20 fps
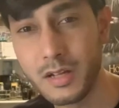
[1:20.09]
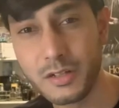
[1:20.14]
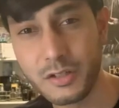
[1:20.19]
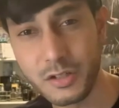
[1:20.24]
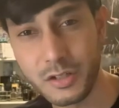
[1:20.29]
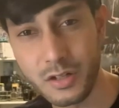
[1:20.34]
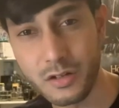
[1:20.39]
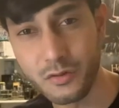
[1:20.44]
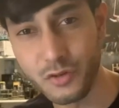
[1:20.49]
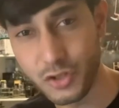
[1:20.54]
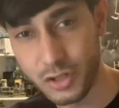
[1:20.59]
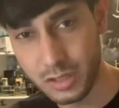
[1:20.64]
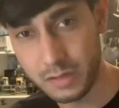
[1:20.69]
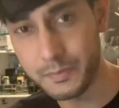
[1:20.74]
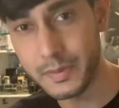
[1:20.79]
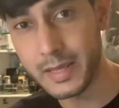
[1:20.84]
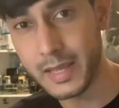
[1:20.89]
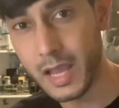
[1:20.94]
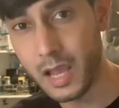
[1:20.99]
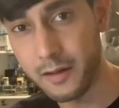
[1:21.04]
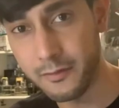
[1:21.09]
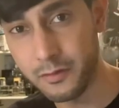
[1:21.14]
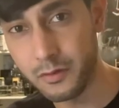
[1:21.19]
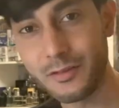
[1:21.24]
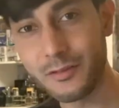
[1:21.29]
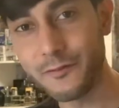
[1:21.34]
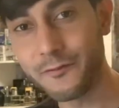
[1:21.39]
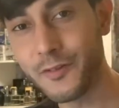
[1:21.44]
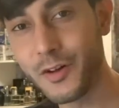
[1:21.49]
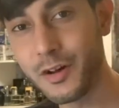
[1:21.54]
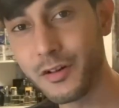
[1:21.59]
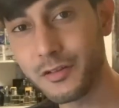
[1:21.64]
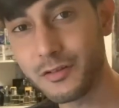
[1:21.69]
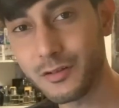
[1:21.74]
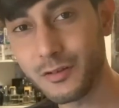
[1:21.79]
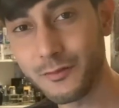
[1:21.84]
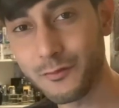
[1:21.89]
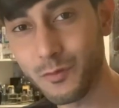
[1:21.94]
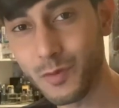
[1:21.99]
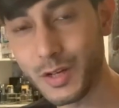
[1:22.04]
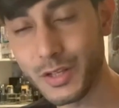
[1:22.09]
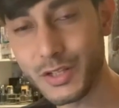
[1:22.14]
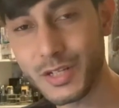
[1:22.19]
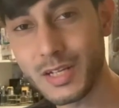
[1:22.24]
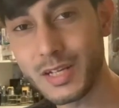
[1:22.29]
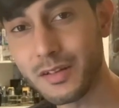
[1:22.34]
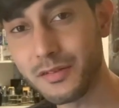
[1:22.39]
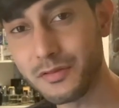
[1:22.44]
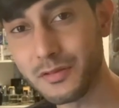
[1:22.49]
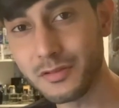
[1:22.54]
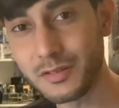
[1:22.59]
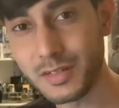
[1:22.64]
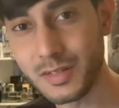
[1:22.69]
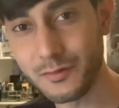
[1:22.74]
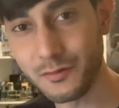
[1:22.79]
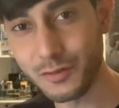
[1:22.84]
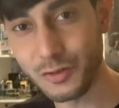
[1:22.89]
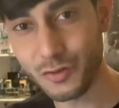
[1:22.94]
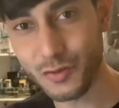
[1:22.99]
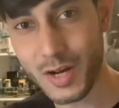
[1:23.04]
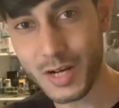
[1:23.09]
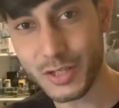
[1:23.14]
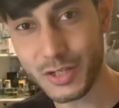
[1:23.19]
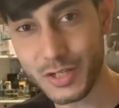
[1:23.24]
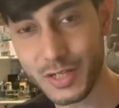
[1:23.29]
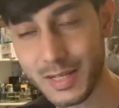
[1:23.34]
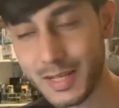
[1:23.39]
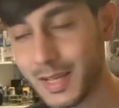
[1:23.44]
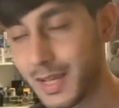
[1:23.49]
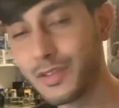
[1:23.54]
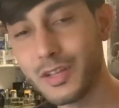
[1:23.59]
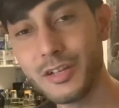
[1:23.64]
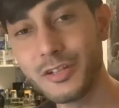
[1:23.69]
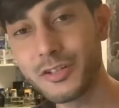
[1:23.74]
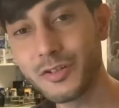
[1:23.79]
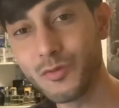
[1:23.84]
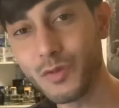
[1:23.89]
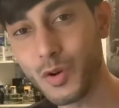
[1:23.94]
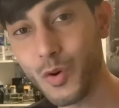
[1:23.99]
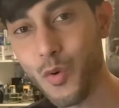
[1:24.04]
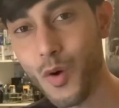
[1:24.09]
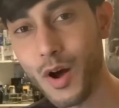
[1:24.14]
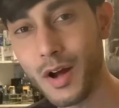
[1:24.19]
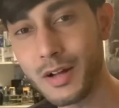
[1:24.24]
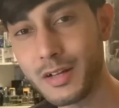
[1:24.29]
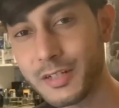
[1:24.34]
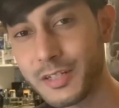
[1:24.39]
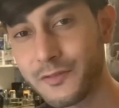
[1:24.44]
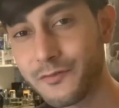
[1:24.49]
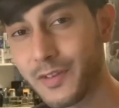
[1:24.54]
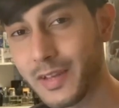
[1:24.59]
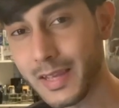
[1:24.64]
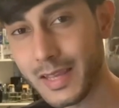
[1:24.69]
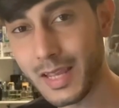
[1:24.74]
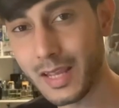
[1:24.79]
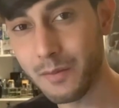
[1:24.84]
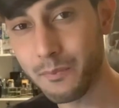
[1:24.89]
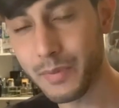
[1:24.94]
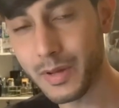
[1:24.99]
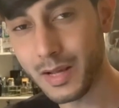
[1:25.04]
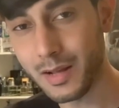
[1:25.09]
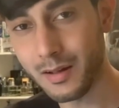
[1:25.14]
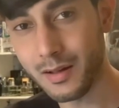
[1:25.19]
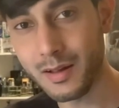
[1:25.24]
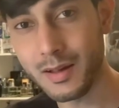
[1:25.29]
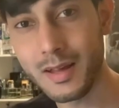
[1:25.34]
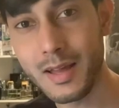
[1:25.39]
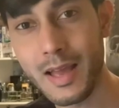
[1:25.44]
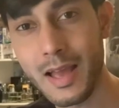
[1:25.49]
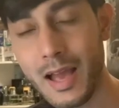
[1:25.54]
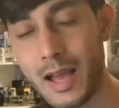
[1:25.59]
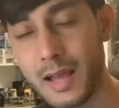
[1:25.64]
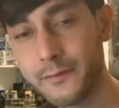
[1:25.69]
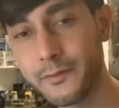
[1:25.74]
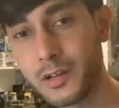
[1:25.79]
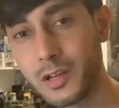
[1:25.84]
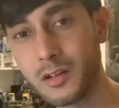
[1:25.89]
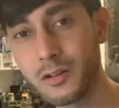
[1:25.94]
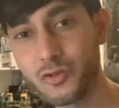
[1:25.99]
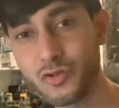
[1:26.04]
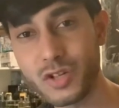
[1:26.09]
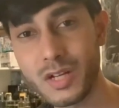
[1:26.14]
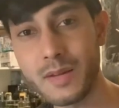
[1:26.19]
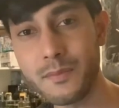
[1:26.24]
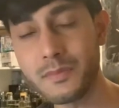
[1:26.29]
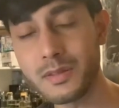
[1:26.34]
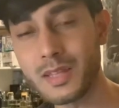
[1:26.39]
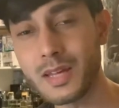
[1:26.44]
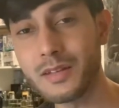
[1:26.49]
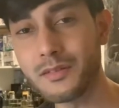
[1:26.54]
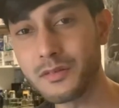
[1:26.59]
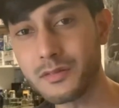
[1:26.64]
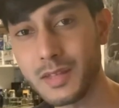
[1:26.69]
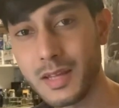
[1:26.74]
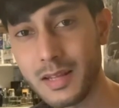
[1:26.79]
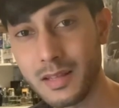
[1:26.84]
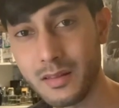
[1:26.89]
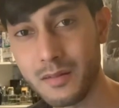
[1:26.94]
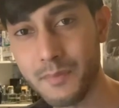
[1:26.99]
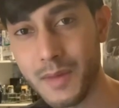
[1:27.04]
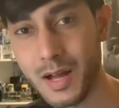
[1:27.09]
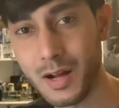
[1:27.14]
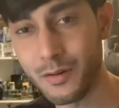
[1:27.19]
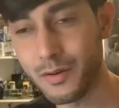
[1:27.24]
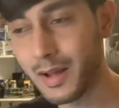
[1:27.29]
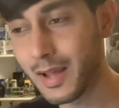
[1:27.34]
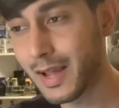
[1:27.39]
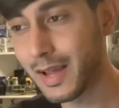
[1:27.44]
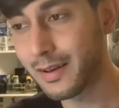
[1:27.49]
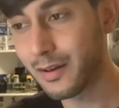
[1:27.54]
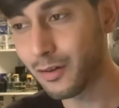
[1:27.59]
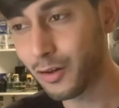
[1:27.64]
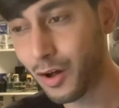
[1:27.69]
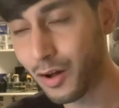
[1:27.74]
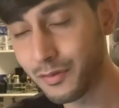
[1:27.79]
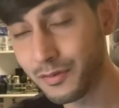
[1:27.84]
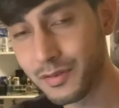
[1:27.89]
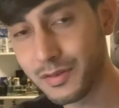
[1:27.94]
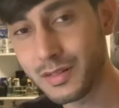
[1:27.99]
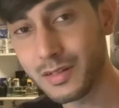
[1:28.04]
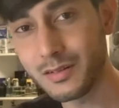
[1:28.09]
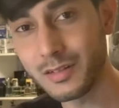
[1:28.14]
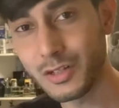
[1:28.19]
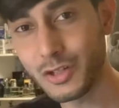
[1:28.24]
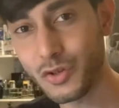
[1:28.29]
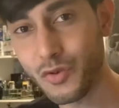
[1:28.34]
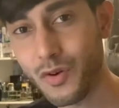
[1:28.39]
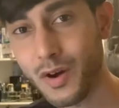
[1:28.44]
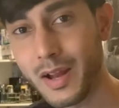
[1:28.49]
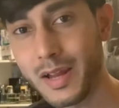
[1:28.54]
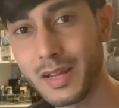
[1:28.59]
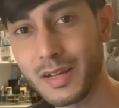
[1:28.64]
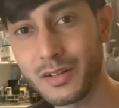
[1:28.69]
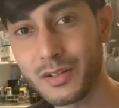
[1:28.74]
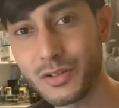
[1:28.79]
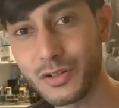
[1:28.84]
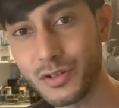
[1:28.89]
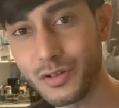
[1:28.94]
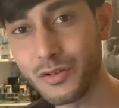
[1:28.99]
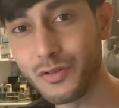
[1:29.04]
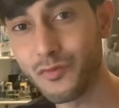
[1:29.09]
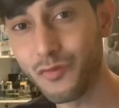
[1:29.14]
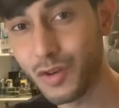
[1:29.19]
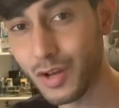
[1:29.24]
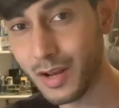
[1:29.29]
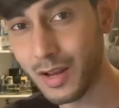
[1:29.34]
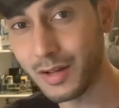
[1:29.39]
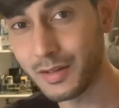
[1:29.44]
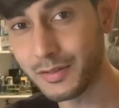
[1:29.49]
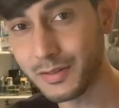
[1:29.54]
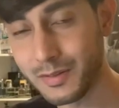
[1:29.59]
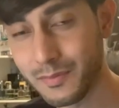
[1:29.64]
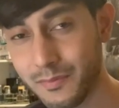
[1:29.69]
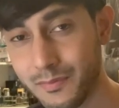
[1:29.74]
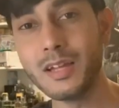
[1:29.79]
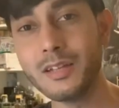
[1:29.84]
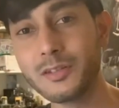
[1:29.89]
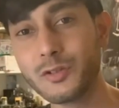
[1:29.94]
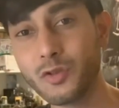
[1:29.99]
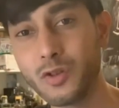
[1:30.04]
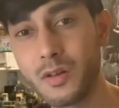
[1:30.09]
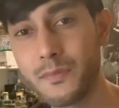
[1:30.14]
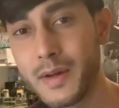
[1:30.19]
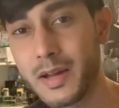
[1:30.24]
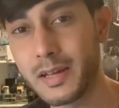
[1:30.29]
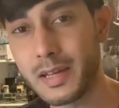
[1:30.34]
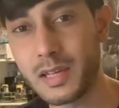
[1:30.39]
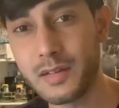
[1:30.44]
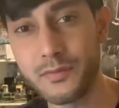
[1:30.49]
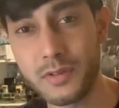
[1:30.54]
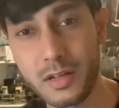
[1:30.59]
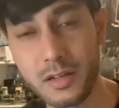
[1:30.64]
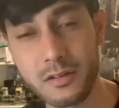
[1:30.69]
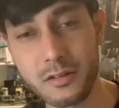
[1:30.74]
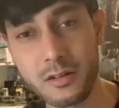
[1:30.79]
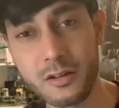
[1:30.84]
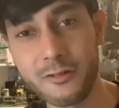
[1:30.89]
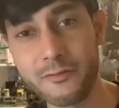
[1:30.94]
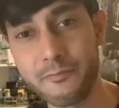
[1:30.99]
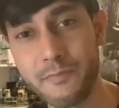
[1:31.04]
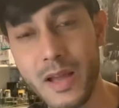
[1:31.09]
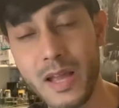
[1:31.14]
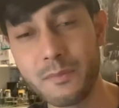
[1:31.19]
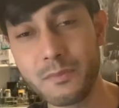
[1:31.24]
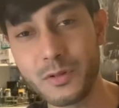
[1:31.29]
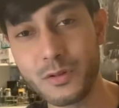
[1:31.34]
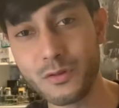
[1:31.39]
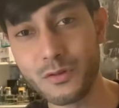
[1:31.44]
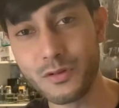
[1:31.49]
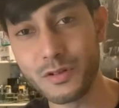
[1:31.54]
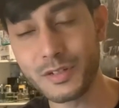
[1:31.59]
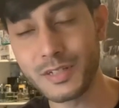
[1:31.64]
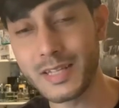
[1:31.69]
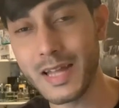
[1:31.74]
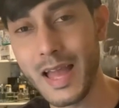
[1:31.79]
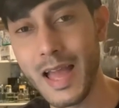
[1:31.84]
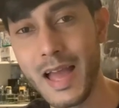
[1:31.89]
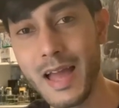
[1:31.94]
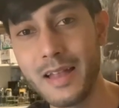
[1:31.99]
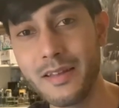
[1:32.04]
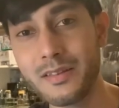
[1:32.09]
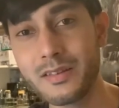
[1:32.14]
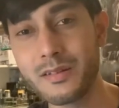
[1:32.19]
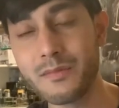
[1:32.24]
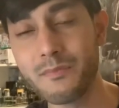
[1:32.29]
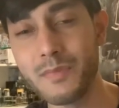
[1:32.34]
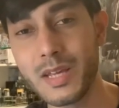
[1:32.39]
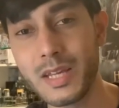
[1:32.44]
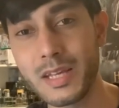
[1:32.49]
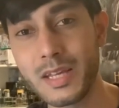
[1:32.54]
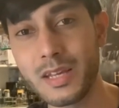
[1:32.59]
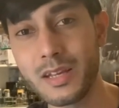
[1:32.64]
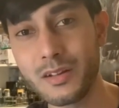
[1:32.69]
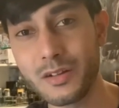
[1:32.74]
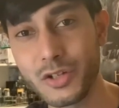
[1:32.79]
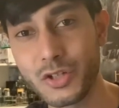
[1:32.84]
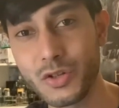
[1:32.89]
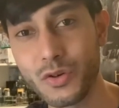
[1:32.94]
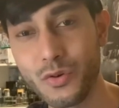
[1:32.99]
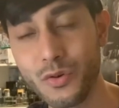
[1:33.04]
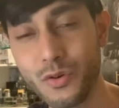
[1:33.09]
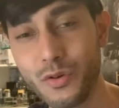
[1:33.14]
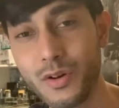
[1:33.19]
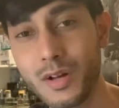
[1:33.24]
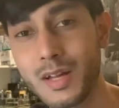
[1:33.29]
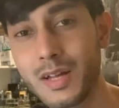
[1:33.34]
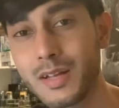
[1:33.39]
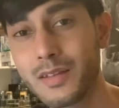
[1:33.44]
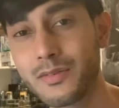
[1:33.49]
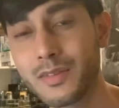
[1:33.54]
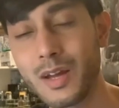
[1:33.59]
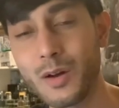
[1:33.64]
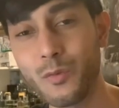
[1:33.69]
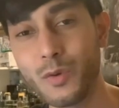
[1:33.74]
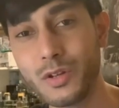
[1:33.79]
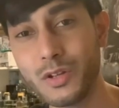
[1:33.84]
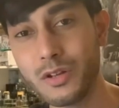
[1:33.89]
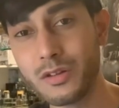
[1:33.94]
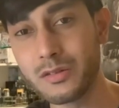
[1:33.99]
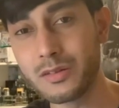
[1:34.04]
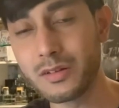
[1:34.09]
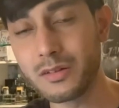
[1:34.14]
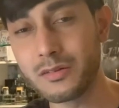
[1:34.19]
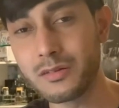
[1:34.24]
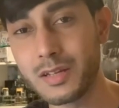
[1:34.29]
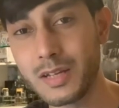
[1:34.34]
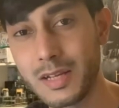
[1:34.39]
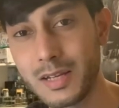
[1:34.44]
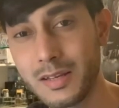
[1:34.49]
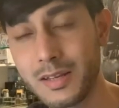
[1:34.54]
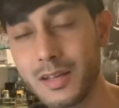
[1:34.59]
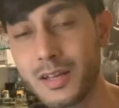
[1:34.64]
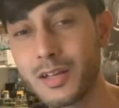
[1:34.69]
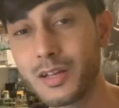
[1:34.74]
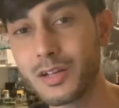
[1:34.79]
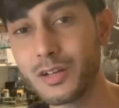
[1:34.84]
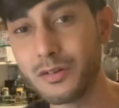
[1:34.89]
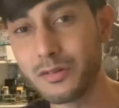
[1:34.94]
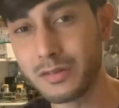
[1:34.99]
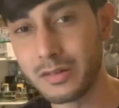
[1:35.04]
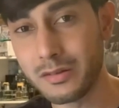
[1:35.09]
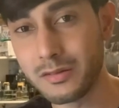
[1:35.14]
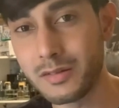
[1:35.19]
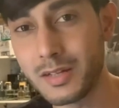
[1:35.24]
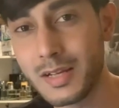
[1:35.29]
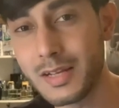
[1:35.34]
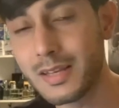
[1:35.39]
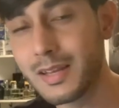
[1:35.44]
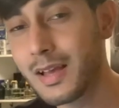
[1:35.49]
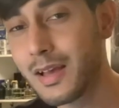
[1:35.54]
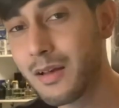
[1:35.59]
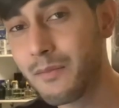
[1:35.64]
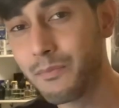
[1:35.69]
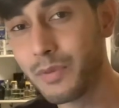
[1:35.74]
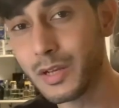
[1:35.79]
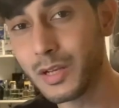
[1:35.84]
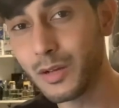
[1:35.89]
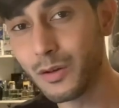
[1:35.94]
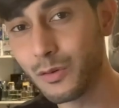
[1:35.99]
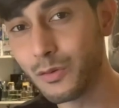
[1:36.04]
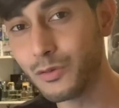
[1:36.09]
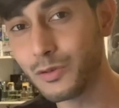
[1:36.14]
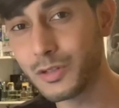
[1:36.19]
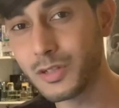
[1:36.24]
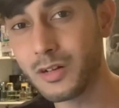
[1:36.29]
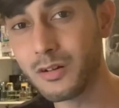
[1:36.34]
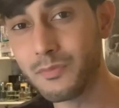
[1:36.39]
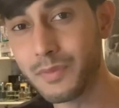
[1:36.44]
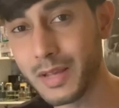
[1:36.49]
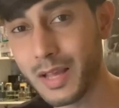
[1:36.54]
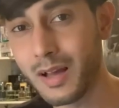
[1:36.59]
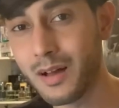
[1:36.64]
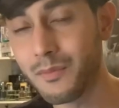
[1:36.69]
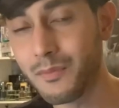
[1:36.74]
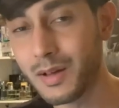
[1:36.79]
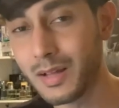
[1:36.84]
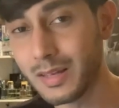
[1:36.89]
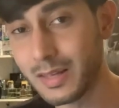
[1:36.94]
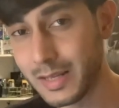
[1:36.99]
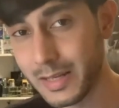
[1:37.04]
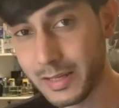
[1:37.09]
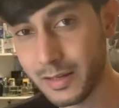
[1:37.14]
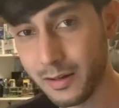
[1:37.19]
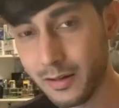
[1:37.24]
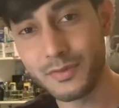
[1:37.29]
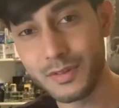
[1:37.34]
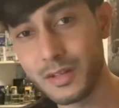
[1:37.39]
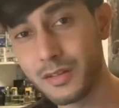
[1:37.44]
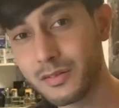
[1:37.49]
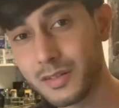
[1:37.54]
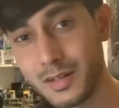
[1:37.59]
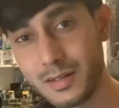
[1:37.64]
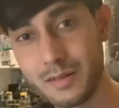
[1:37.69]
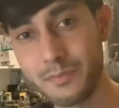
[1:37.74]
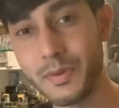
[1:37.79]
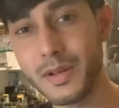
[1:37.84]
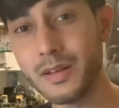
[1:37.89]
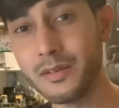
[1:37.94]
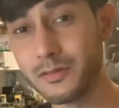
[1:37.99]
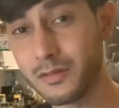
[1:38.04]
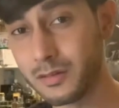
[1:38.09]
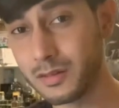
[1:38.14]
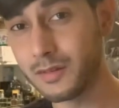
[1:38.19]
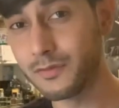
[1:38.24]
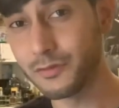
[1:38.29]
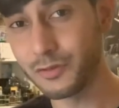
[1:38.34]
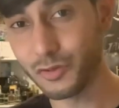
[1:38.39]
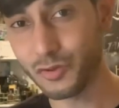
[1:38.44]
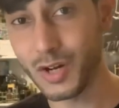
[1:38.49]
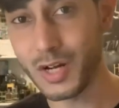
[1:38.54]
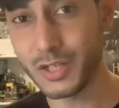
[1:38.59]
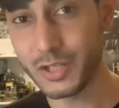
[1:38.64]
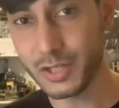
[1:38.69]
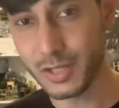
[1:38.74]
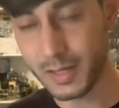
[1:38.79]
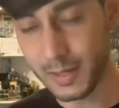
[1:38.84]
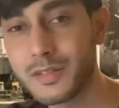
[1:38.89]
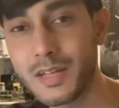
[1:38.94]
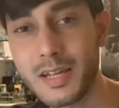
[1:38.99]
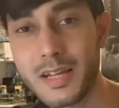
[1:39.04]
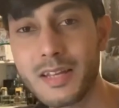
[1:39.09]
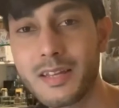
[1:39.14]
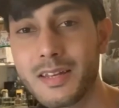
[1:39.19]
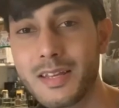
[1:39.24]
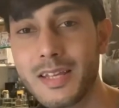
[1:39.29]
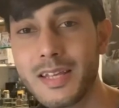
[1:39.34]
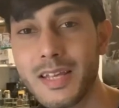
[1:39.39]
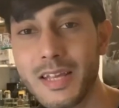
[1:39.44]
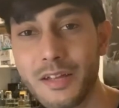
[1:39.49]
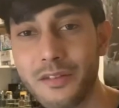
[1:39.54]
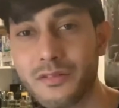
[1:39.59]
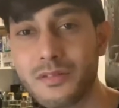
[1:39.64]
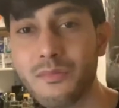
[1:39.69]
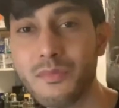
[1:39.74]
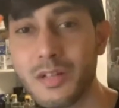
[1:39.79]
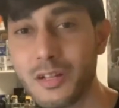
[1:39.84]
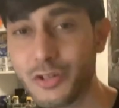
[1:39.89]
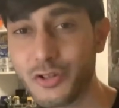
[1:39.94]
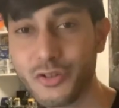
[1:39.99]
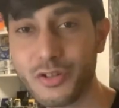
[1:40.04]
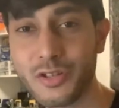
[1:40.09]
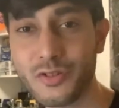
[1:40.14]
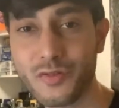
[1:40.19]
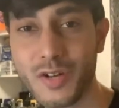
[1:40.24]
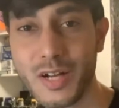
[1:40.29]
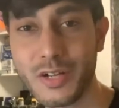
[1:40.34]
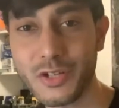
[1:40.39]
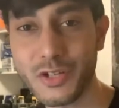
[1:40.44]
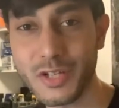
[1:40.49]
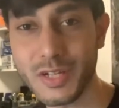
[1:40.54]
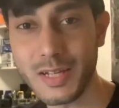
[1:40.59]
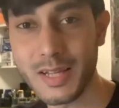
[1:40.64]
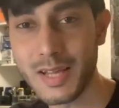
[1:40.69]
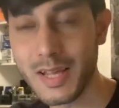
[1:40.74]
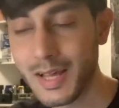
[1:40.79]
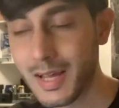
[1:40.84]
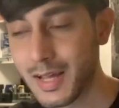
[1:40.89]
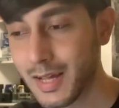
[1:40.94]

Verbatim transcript: So just be careful. The first of which is the civil strategy. This requires thinking bigger, having your dreams and setting them out, and constantly trying to realize them. It's all about giving yourself pep talks and making sure that when you succeed, you succeed, but you also become a leader. This underpins the civil strategy. Secondly is the military strategy.